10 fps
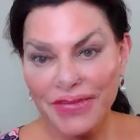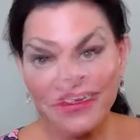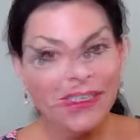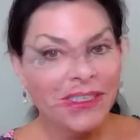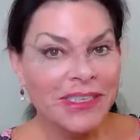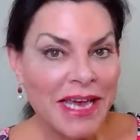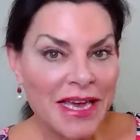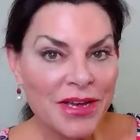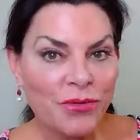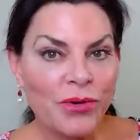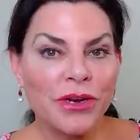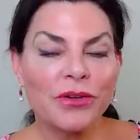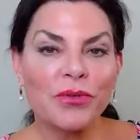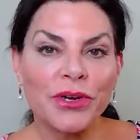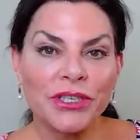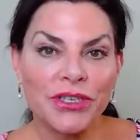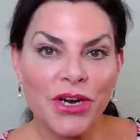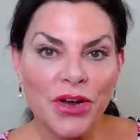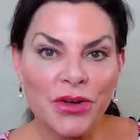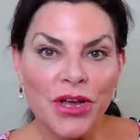Now today we are going to
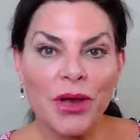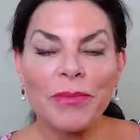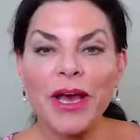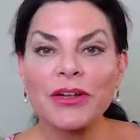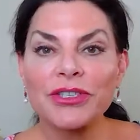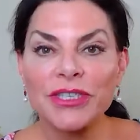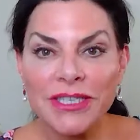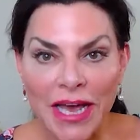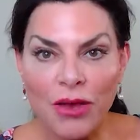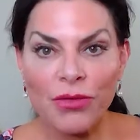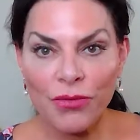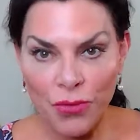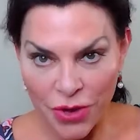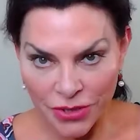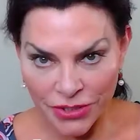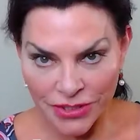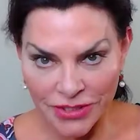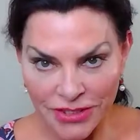talk about South Walton.